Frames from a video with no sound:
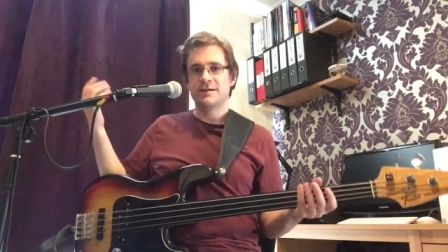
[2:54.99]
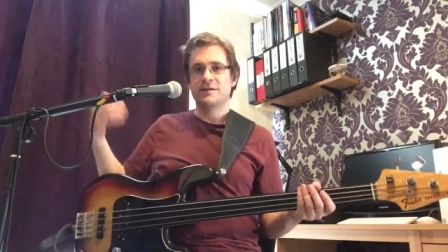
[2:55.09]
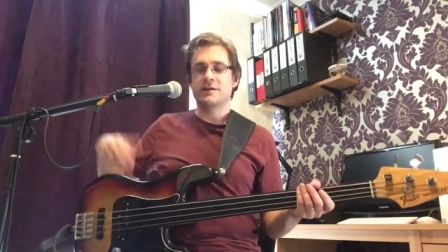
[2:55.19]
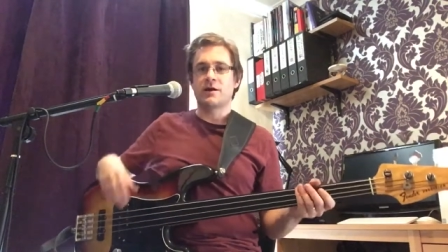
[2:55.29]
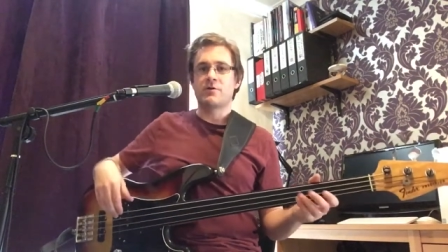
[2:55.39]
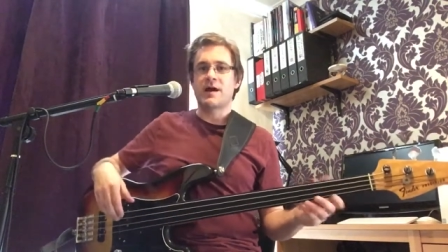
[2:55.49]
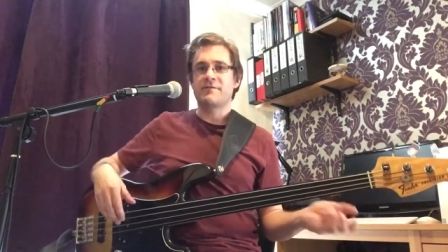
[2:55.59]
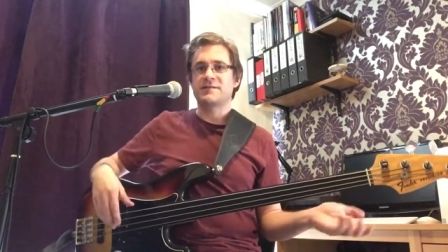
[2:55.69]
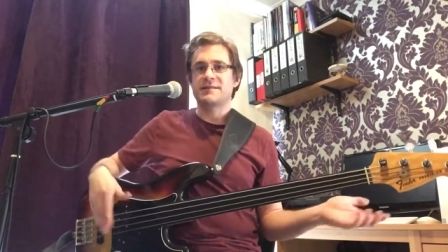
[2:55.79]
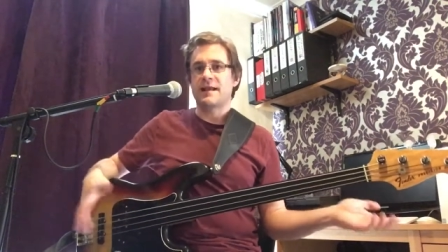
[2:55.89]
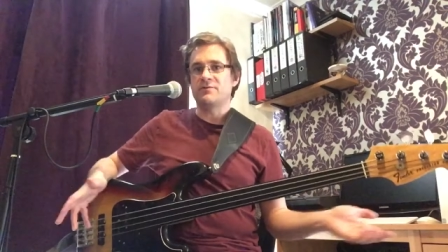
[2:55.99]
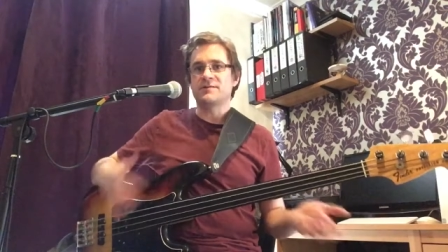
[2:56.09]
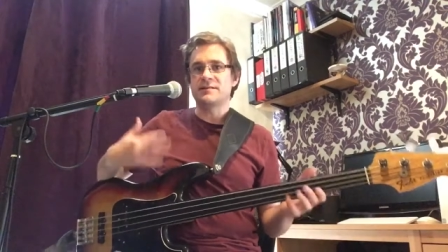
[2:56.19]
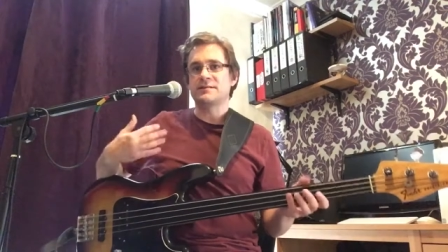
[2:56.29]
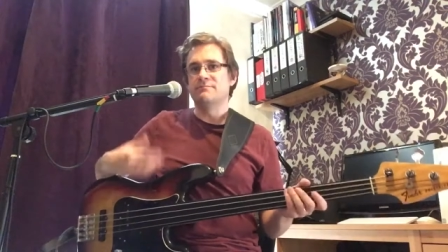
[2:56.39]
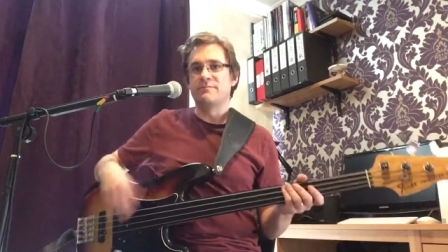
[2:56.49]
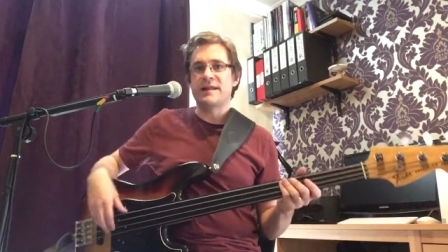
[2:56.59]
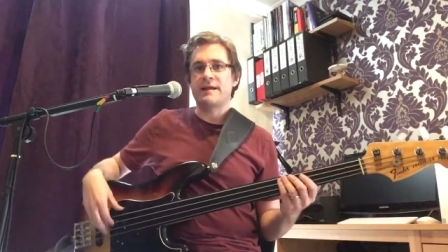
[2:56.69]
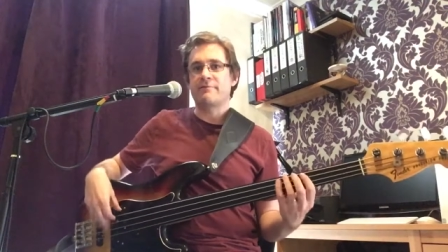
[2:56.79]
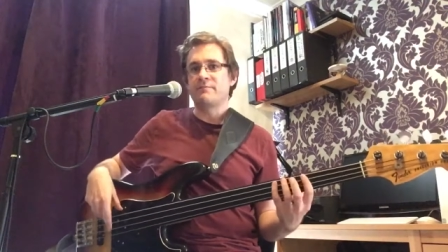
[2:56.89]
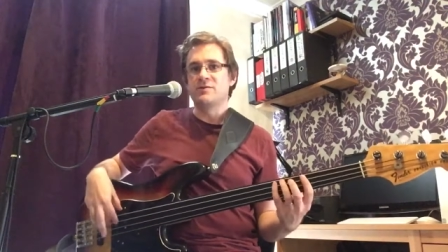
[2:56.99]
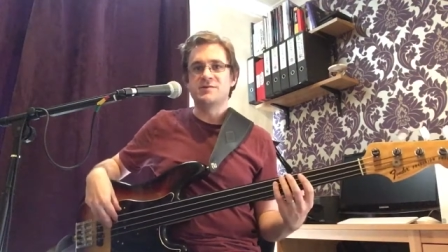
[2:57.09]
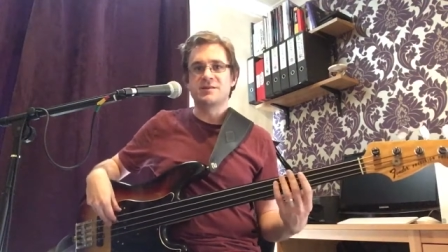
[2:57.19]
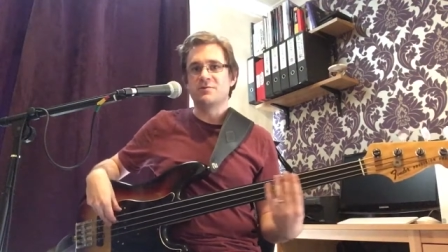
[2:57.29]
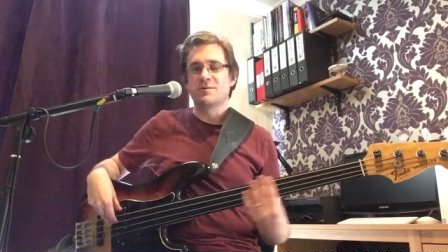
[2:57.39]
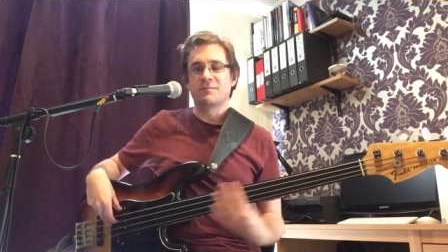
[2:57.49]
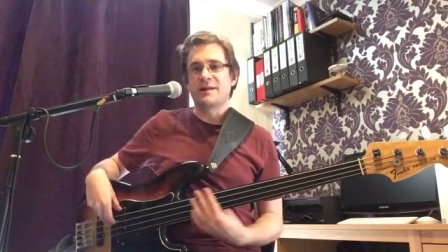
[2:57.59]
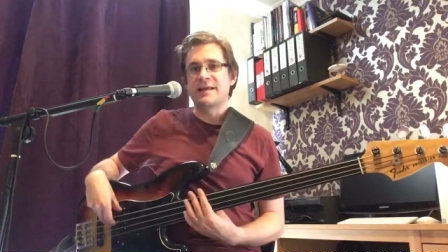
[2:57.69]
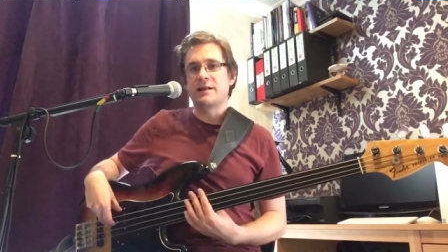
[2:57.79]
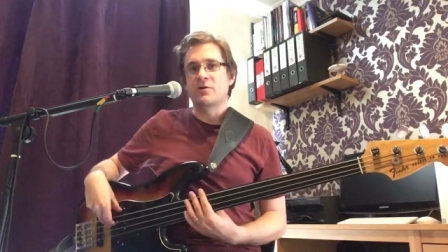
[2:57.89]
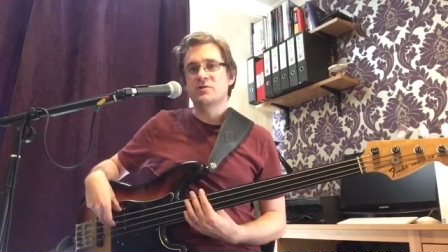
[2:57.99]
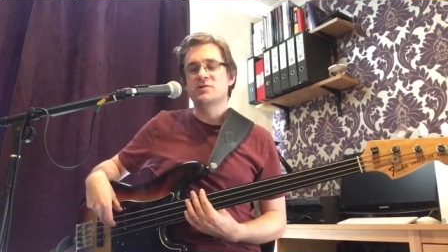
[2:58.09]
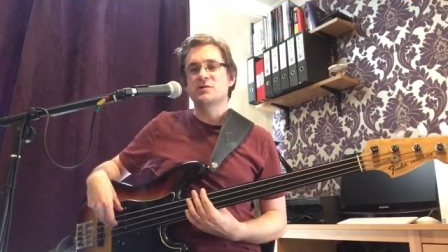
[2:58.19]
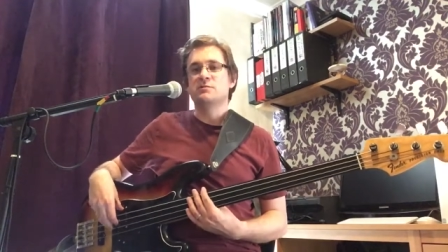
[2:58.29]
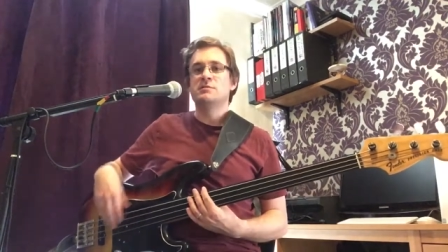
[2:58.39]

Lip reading: have a sound system blaring music you want to play along to.